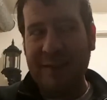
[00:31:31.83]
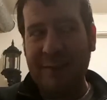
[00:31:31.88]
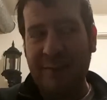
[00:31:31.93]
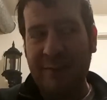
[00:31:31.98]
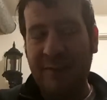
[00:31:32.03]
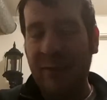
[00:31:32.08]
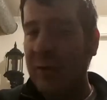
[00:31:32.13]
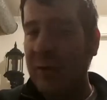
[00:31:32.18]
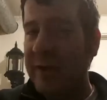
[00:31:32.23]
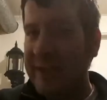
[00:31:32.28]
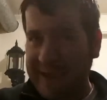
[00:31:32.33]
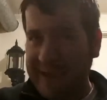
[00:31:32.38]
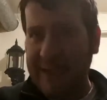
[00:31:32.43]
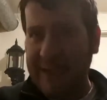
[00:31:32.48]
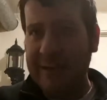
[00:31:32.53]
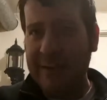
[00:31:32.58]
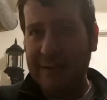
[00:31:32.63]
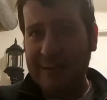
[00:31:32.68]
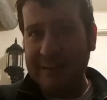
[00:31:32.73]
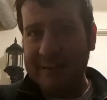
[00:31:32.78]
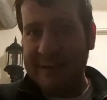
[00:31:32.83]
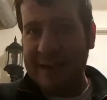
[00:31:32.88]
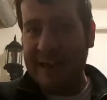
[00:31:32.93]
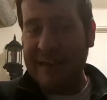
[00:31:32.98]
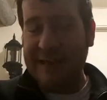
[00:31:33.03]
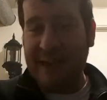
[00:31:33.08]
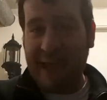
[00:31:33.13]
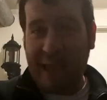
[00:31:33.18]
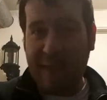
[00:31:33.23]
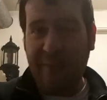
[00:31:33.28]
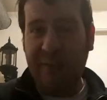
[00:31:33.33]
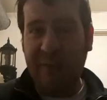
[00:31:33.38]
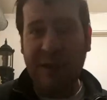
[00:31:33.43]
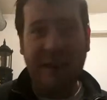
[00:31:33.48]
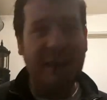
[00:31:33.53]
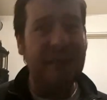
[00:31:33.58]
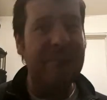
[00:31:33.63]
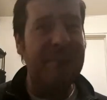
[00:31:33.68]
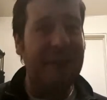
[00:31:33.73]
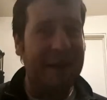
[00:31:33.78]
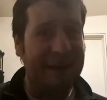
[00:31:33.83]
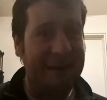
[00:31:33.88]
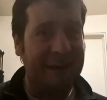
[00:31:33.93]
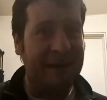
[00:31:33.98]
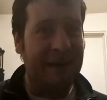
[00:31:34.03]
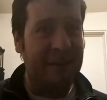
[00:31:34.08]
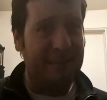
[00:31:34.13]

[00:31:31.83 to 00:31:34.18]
for years has heavily depended